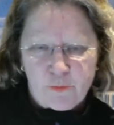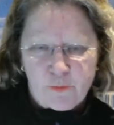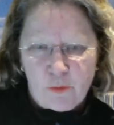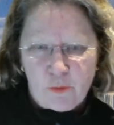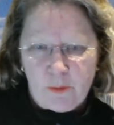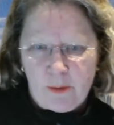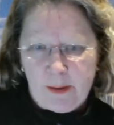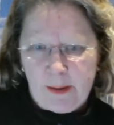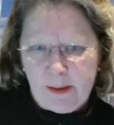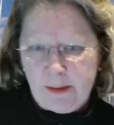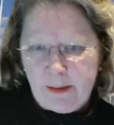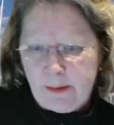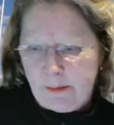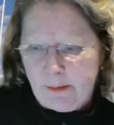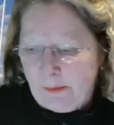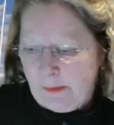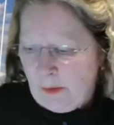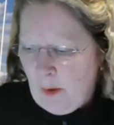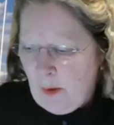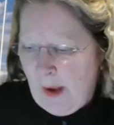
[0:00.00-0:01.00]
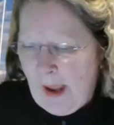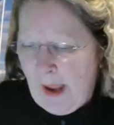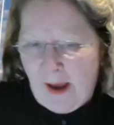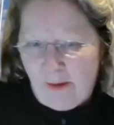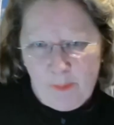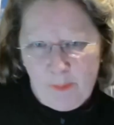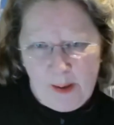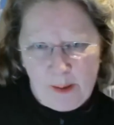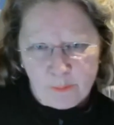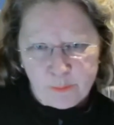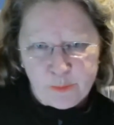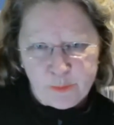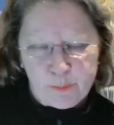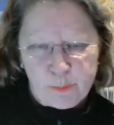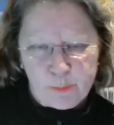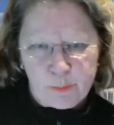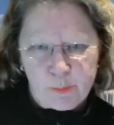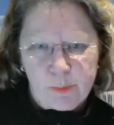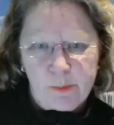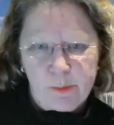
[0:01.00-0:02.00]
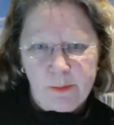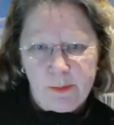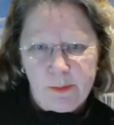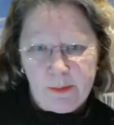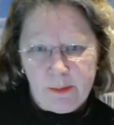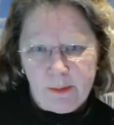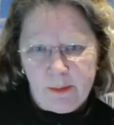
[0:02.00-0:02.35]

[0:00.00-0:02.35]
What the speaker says: for a half-pound spool.